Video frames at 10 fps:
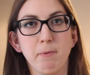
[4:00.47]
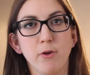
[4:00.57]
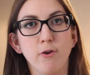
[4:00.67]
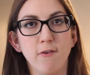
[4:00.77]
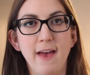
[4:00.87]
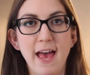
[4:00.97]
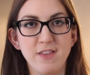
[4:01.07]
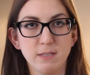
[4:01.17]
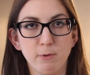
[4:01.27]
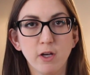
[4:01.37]
people who have
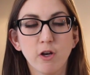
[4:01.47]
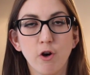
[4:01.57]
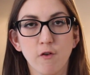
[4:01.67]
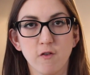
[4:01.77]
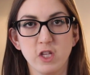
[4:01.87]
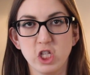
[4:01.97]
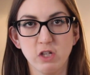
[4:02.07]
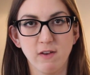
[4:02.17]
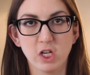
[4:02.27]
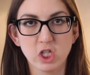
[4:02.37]
had this book over the
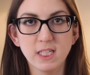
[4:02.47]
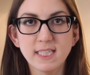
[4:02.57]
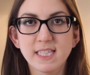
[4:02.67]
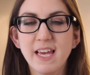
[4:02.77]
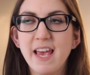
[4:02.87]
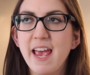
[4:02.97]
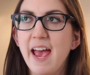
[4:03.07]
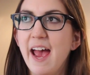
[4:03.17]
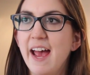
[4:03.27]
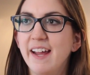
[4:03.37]
generations,
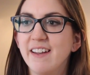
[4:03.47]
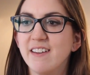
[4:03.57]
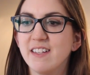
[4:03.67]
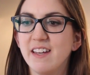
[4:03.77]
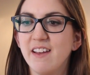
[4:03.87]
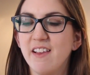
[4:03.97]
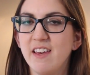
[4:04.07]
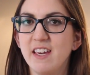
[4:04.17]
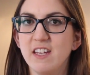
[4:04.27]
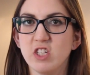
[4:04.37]
and
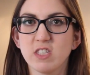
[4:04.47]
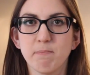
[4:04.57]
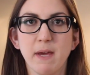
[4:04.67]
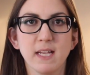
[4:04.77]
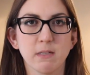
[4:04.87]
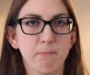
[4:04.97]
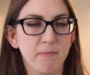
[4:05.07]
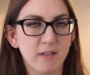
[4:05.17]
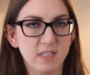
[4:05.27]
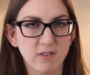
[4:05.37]
it just paints
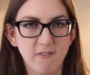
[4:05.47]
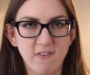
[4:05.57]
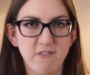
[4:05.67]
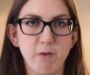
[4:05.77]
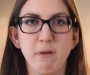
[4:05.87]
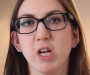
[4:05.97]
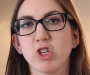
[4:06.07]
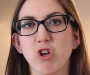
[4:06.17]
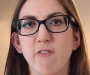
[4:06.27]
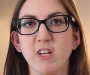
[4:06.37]
such a vivid
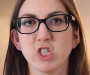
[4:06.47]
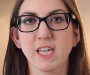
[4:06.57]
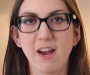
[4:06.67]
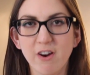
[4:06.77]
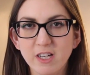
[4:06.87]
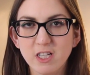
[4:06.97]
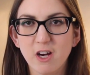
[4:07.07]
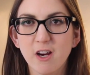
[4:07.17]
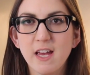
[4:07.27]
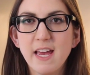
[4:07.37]
picture of each
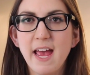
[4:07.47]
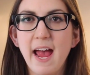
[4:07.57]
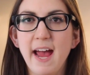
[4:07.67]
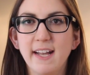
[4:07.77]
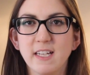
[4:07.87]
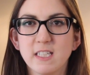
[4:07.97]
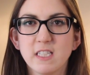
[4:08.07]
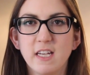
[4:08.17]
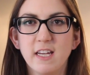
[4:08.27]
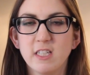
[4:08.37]
character, and
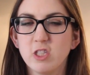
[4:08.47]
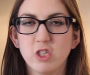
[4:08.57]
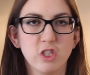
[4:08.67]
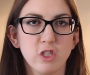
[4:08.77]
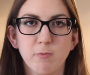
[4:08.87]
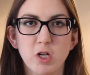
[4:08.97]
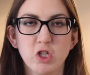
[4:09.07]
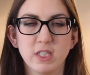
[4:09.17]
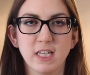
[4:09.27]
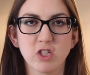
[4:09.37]
it's just super
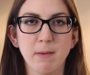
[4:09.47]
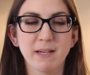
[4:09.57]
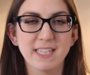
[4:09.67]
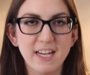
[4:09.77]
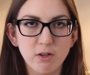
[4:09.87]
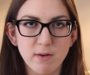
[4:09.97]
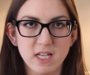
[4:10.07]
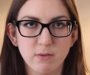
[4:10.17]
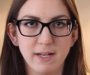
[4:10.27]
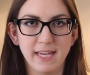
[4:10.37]
interesting. So I'm excited to
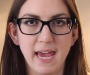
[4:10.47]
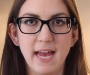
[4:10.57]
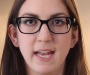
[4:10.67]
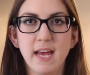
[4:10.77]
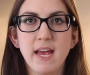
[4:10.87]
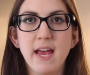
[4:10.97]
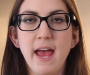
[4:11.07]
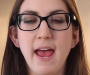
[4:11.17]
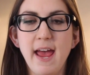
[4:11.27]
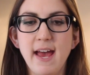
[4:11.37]
read this one again
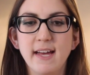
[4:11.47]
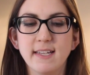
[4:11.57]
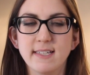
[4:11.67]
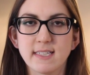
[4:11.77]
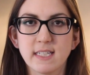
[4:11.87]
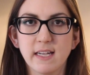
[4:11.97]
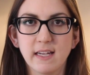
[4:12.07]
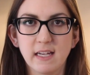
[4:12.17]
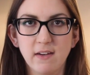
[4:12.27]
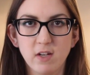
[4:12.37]
and
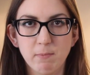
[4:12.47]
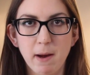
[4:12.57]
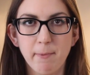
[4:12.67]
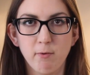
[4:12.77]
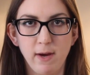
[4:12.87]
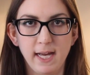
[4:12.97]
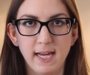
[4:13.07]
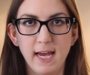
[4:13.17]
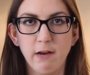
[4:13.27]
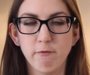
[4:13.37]
give it a proper
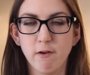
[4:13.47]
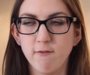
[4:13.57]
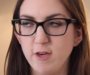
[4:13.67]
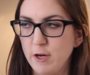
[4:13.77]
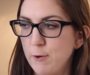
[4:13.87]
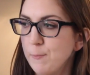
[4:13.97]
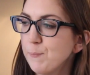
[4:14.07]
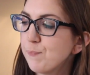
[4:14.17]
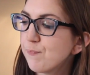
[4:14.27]
rating and review.